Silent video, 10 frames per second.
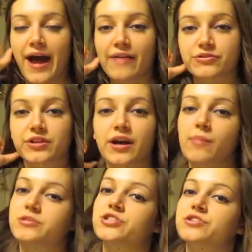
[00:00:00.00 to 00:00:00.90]
after the
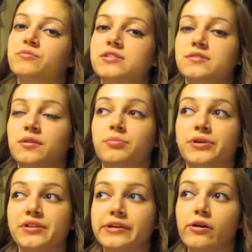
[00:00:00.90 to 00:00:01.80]
competition was
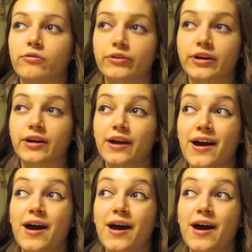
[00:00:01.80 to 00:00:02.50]
completely over.